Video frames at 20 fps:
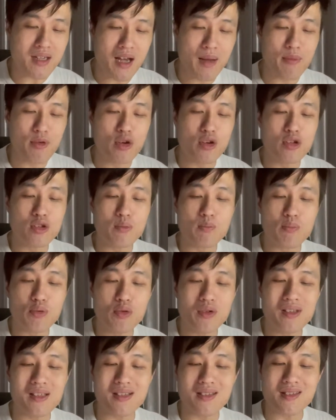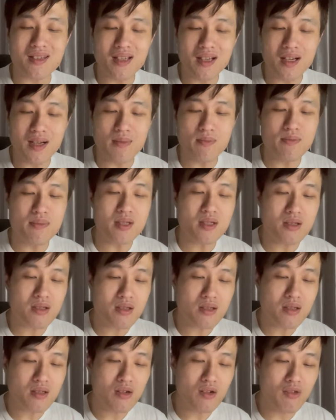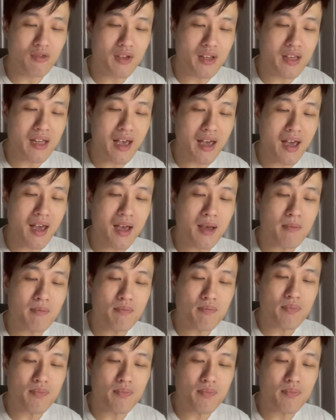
I'm going to put the terms over there,